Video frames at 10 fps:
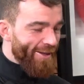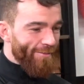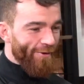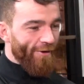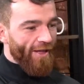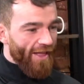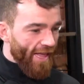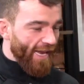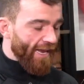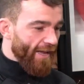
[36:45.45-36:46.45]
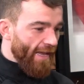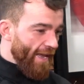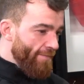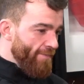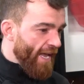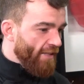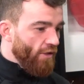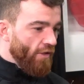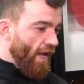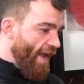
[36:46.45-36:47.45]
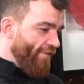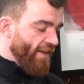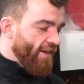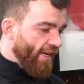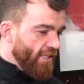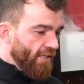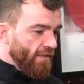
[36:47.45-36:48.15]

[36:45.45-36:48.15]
But, like, in my head, every night,